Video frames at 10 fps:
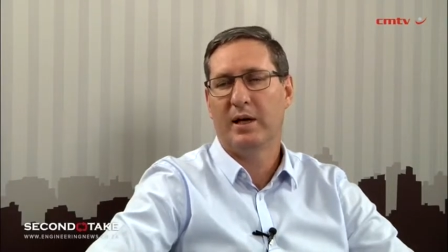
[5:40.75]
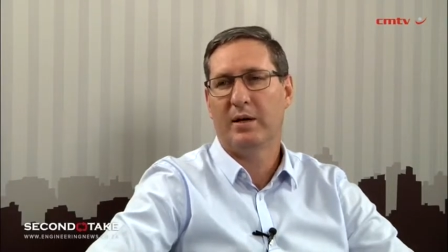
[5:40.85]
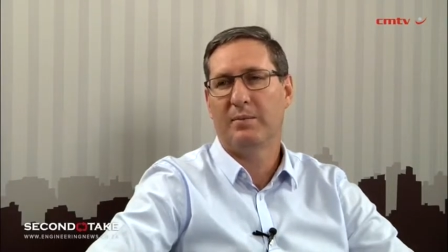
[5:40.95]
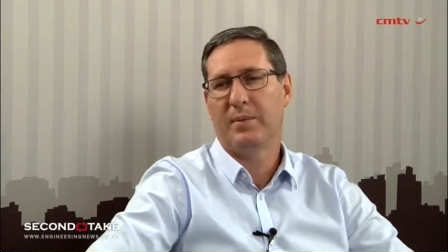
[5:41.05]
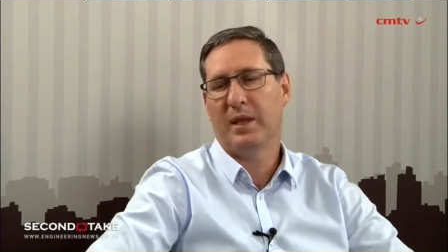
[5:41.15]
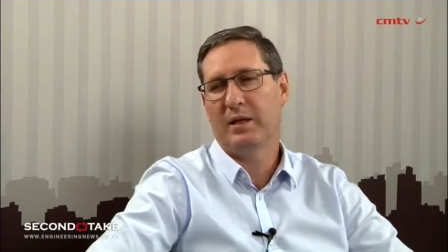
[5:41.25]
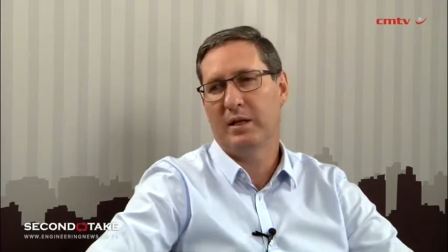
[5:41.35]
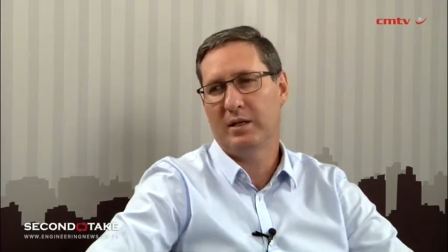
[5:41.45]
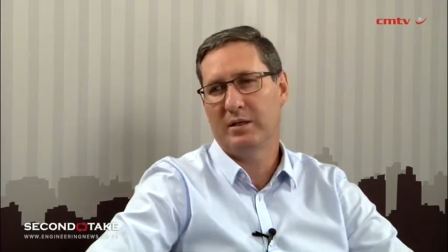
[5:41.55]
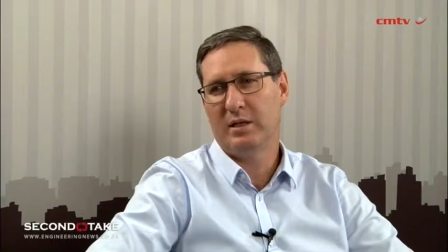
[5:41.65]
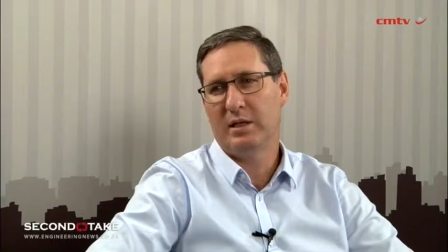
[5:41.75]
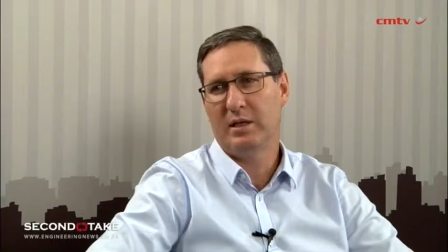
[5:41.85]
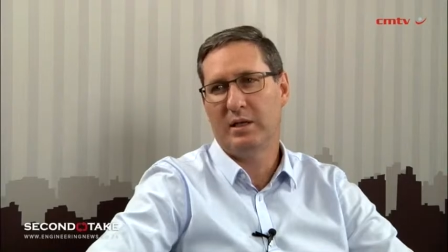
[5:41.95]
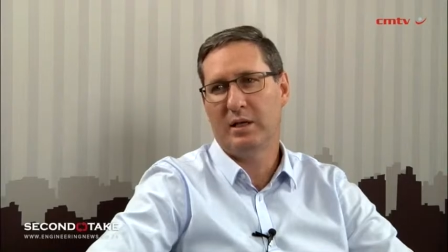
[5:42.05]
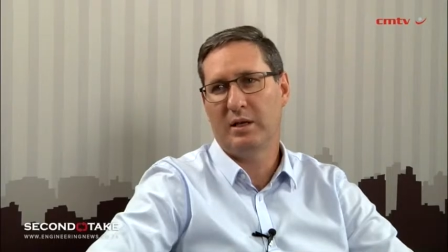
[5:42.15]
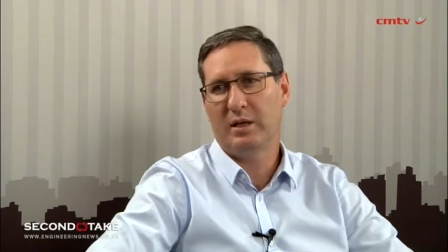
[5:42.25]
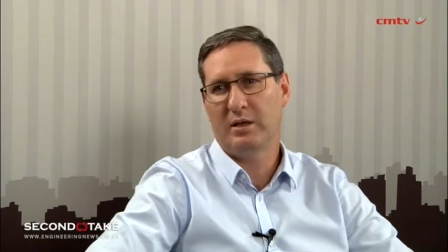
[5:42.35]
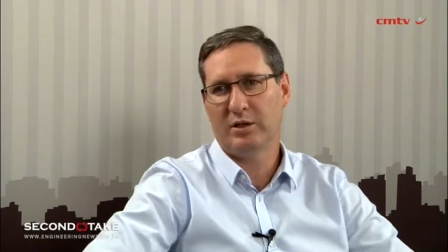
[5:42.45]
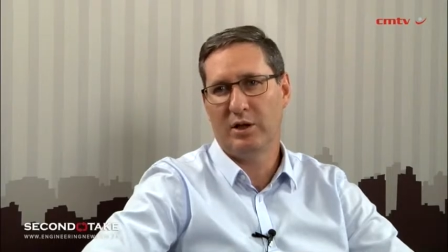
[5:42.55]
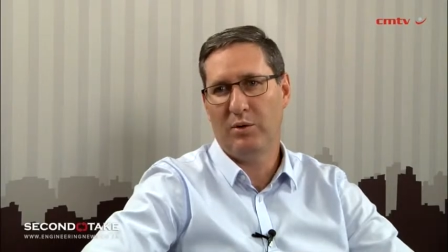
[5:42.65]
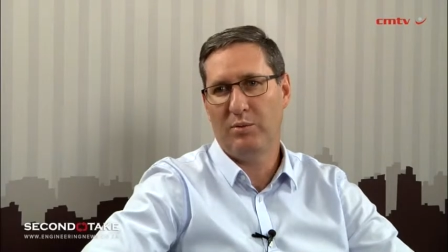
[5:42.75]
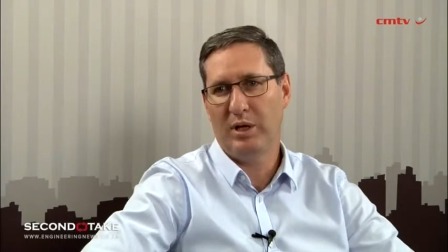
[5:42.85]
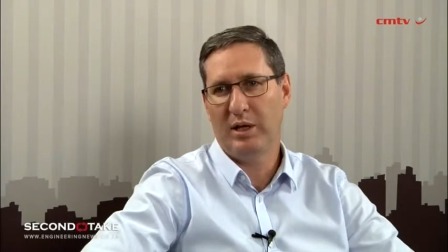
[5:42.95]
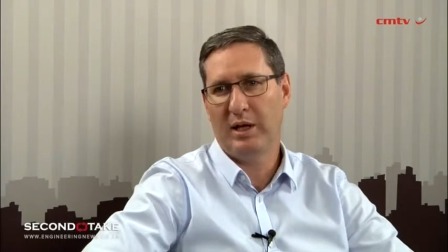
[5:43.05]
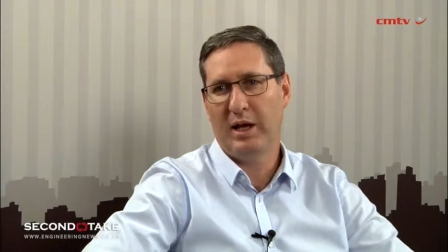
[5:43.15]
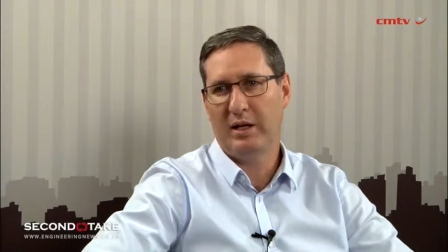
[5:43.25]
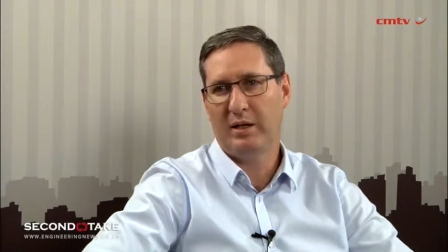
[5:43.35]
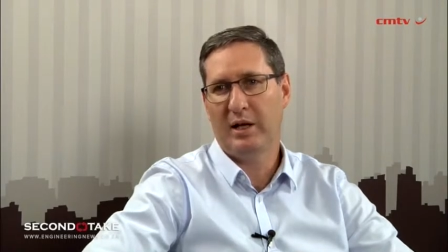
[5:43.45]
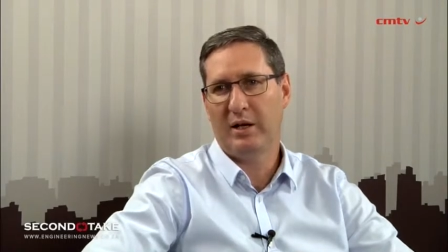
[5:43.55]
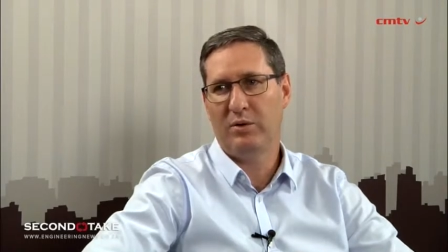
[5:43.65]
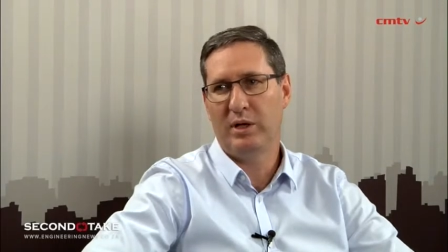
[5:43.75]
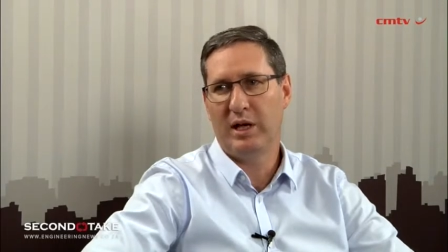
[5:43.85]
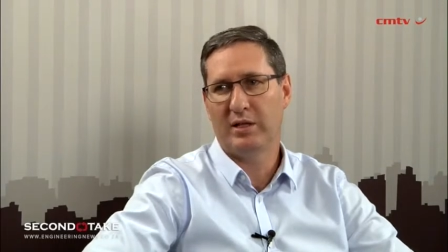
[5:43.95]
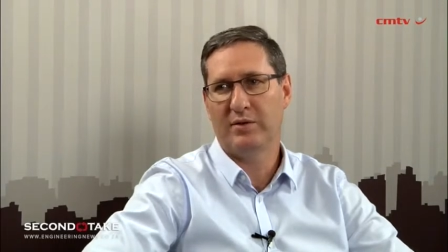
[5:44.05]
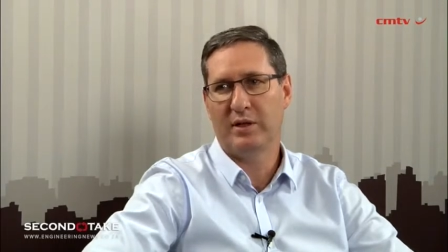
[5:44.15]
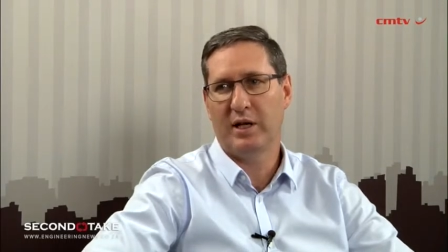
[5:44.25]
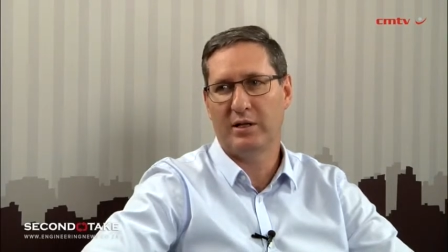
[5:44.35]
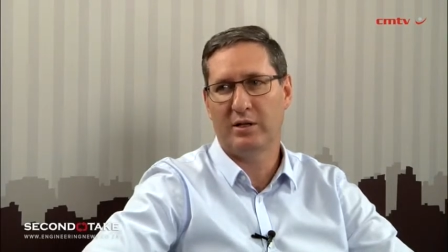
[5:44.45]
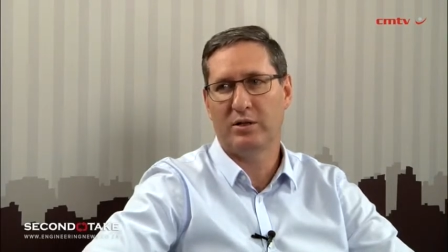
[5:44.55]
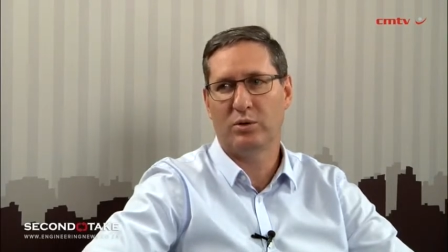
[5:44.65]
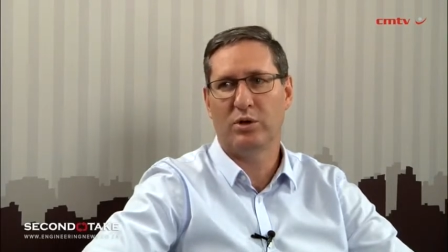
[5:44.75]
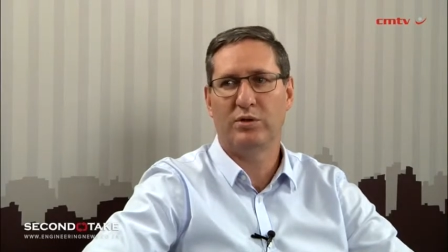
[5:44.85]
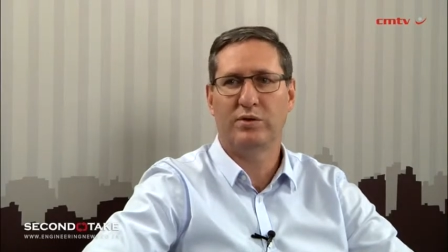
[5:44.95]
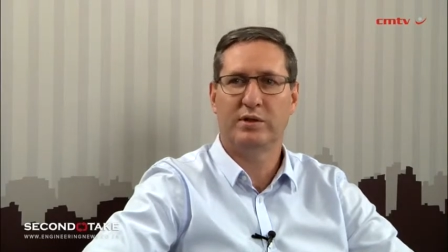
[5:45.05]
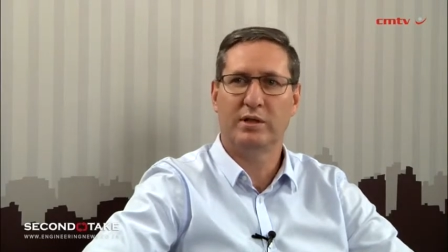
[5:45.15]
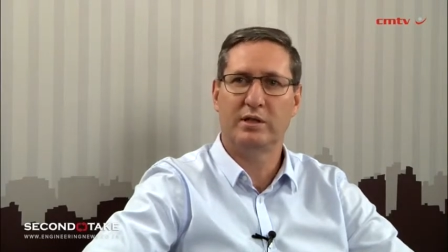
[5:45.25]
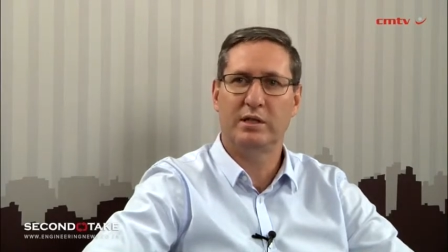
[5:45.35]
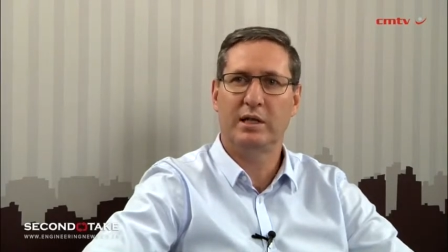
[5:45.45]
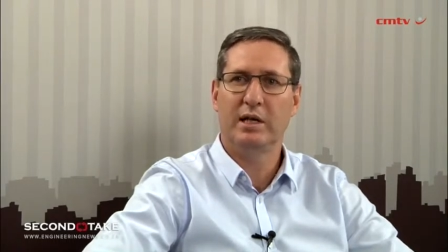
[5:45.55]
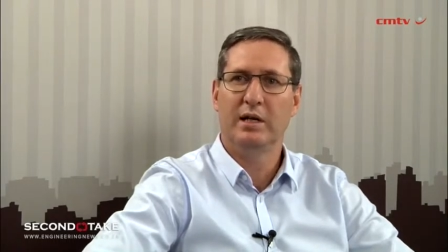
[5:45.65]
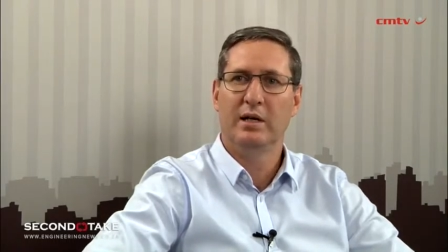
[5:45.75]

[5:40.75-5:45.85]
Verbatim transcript: Um, then there's the, uh, so there would be a, that, that regasification and storage facility